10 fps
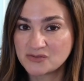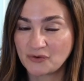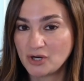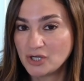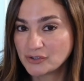
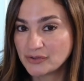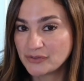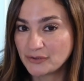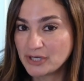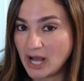for
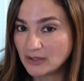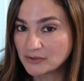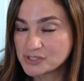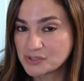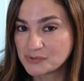
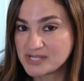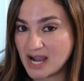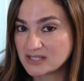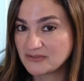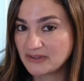$130 through
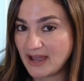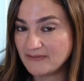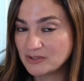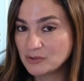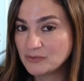Saks Fifth Avenue.